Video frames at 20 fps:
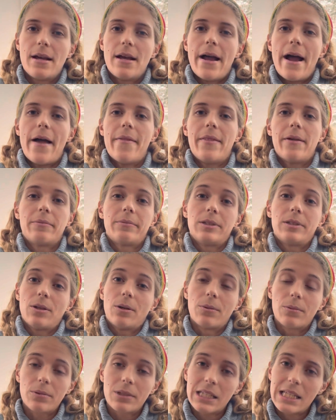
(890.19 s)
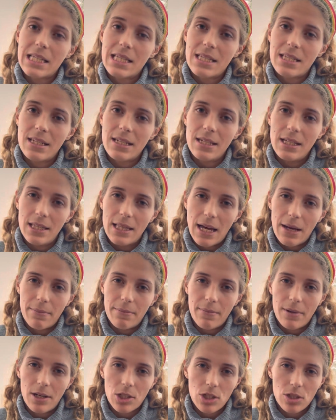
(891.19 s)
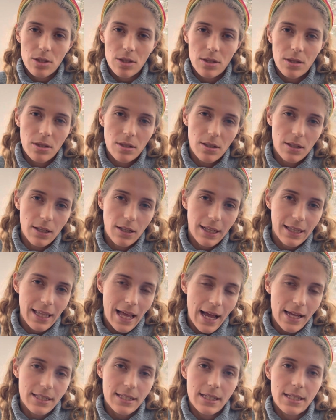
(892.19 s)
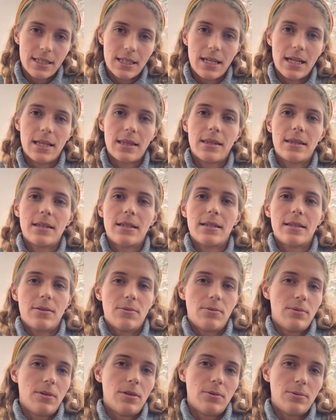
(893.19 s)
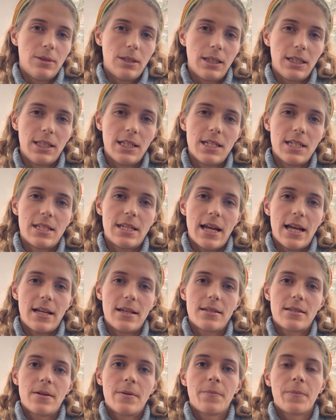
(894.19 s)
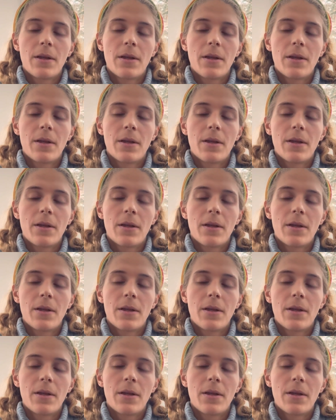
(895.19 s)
and that we don't really see that much in classic skiing really these days.